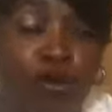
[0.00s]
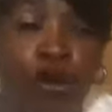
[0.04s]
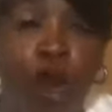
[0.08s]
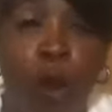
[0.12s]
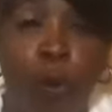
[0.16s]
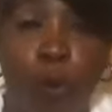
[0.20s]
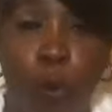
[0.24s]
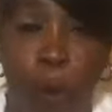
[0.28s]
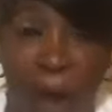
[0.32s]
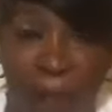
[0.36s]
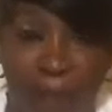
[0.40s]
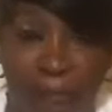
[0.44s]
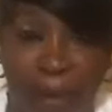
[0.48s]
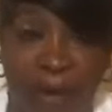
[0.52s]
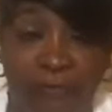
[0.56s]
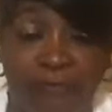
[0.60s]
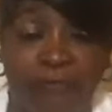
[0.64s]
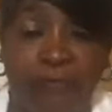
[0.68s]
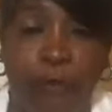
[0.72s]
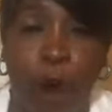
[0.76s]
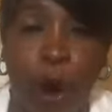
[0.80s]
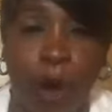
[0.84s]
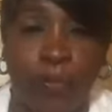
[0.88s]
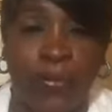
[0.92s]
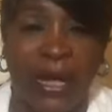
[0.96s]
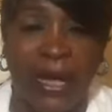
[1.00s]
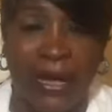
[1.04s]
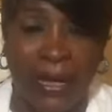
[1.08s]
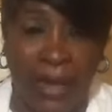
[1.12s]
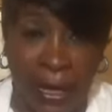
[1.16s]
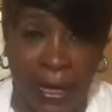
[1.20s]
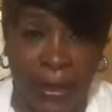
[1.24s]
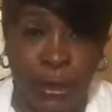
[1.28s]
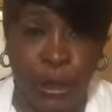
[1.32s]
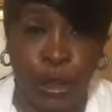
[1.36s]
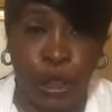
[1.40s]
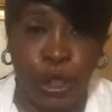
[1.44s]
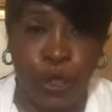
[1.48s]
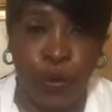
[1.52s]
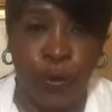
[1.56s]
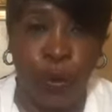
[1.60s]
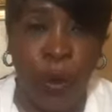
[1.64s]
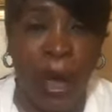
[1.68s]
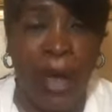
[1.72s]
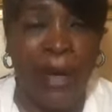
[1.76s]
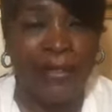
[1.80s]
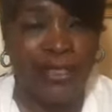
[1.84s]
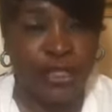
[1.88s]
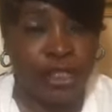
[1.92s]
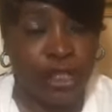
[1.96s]
no weapon formed against you
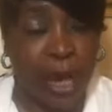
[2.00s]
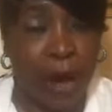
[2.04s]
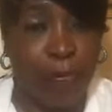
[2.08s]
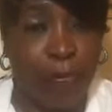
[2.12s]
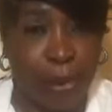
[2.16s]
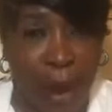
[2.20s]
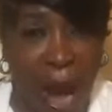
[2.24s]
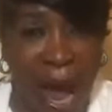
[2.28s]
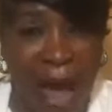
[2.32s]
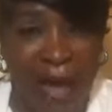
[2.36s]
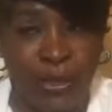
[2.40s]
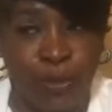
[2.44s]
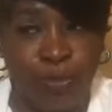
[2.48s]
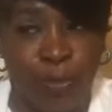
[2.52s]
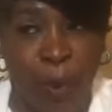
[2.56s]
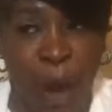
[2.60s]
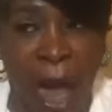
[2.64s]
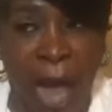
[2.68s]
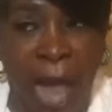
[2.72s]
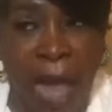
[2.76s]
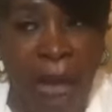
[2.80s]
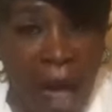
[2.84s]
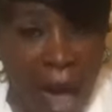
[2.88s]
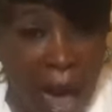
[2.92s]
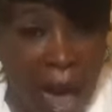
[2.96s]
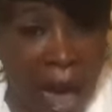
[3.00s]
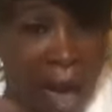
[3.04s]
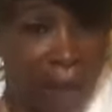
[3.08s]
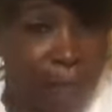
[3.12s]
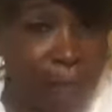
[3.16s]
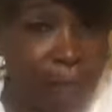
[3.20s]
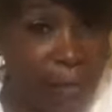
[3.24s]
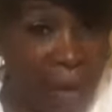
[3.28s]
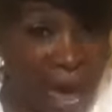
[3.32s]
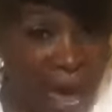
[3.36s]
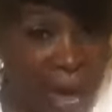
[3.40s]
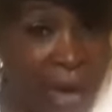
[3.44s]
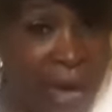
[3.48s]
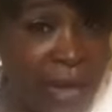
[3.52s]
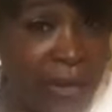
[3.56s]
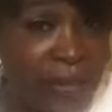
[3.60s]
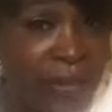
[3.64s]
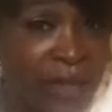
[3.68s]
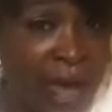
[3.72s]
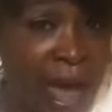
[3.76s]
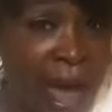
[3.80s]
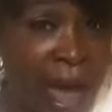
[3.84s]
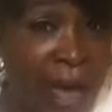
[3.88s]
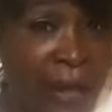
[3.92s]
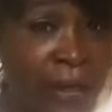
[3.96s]
shall prosper. I made
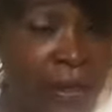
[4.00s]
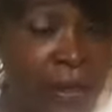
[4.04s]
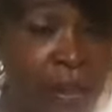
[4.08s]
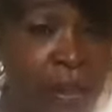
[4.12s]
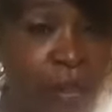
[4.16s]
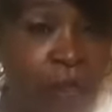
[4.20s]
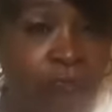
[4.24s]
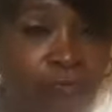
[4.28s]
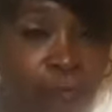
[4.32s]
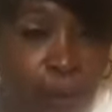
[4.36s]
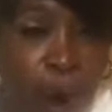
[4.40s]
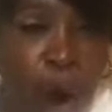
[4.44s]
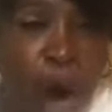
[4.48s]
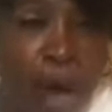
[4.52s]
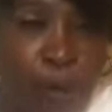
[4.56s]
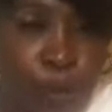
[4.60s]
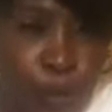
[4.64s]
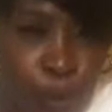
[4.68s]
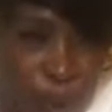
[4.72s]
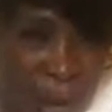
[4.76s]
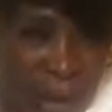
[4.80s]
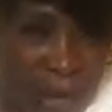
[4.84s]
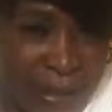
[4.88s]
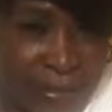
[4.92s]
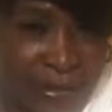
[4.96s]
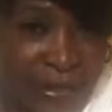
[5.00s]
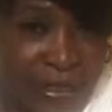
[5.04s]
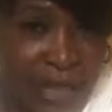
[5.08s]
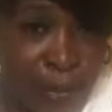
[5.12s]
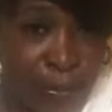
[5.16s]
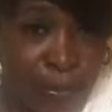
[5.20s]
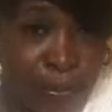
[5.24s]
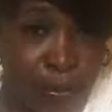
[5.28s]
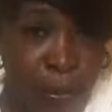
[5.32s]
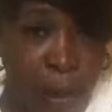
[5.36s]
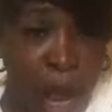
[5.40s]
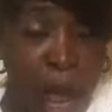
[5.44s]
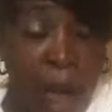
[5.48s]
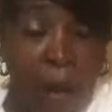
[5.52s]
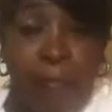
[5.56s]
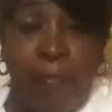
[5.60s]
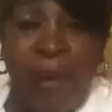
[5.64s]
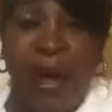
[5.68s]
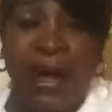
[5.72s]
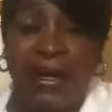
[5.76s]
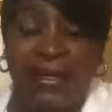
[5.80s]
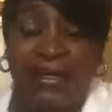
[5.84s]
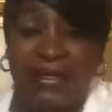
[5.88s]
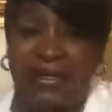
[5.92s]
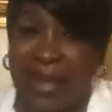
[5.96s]
that for a reason,
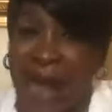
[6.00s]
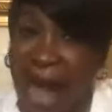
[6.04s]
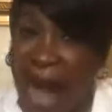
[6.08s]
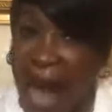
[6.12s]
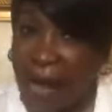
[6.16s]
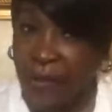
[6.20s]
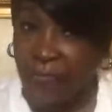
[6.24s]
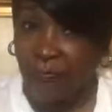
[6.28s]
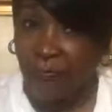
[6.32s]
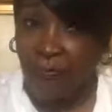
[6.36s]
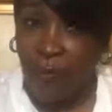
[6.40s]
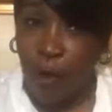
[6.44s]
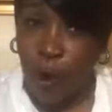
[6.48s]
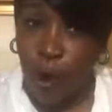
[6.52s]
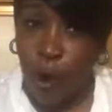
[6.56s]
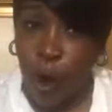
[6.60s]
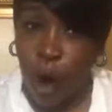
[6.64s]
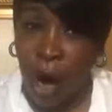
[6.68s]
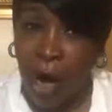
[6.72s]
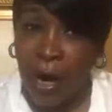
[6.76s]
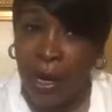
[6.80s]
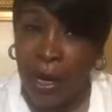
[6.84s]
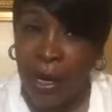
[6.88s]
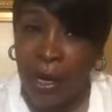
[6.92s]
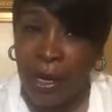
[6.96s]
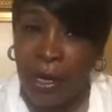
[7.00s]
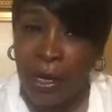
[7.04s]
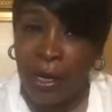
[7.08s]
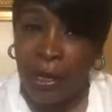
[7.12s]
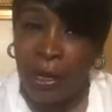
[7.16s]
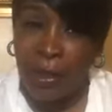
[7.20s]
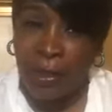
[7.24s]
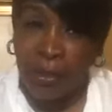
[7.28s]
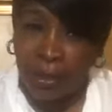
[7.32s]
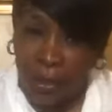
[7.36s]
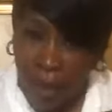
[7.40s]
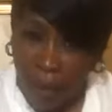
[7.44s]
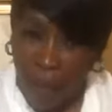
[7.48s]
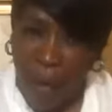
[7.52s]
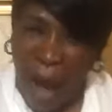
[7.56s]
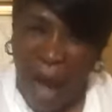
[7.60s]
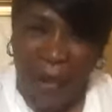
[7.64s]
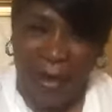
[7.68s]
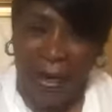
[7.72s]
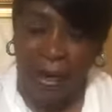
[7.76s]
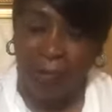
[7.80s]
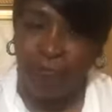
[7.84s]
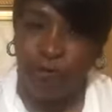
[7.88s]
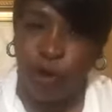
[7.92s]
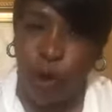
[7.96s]
but it's not for the
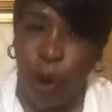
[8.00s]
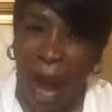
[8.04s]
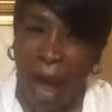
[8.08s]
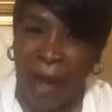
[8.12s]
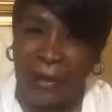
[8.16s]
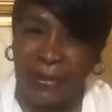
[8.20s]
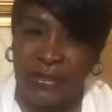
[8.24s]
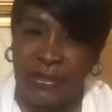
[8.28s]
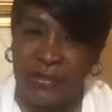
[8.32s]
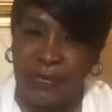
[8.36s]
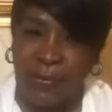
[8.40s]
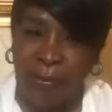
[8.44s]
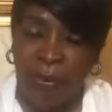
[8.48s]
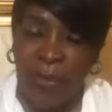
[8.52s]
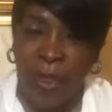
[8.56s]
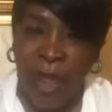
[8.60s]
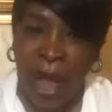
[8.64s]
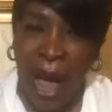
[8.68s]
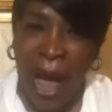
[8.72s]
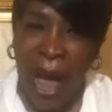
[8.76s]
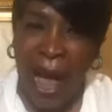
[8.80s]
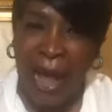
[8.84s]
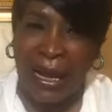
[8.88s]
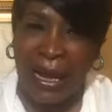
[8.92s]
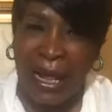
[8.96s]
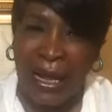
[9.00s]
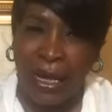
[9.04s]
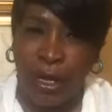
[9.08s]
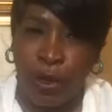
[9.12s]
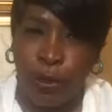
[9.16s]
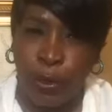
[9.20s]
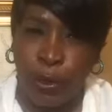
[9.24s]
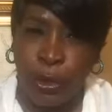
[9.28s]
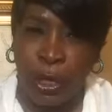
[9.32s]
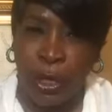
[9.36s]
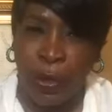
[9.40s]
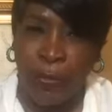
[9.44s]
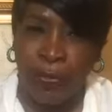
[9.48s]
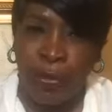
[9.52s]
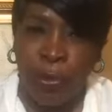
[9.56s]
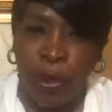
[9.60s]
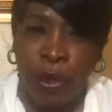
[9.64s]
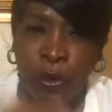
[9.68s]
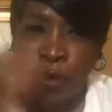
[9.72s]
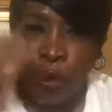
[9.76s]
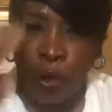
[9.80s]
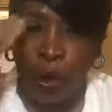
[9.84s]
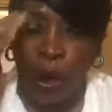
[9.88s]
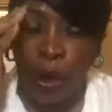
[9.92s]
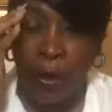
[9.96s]
body of Christ. Hallelujah.
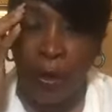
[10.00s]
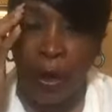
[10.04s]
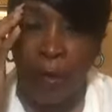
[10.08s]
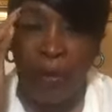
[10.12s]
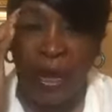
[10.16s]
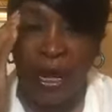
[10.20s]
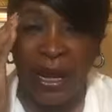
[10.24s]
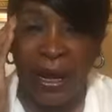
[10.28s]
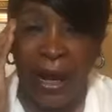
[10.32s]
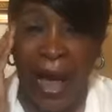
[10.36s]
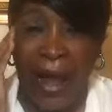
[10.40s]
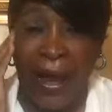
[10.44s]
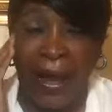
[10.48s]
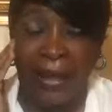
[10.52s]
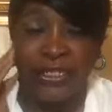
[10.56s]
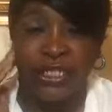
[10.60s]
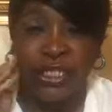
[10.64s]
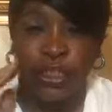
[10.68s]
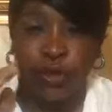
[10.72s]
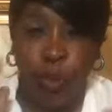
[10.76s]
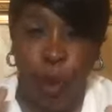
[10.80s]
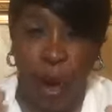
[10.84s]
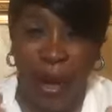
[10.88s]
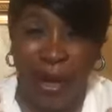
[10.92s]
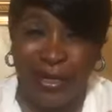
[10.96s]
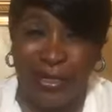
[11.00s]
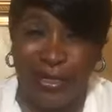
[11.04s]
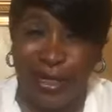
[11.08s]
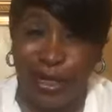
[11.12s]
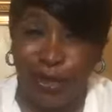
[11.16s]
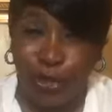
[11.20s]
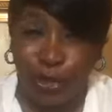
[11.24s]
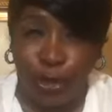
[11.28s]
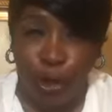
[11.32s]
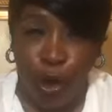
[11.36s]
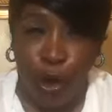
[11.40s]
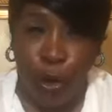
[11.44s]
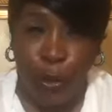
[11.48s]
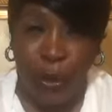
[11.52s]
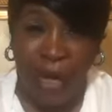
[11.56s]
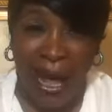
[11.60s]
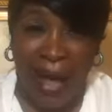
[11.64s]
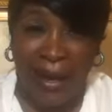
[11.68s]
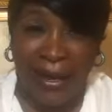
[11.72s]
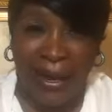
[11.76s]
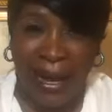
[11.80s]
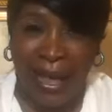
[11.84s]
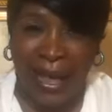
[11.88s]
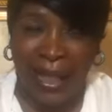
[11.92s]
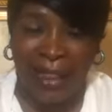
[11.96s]
Glory be to God. I just wanted to throw
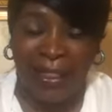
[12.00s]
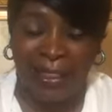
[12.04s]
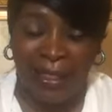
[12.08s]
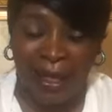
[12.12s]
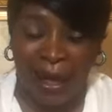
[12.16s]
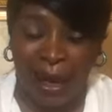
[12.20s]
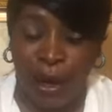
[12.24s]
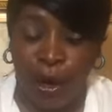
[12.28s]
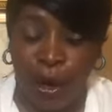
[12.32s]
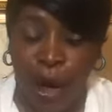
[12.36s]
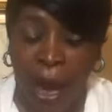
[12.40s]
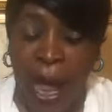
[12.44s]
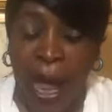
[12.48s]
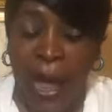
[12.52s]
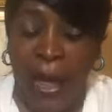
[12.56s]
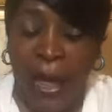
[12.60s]
that in there.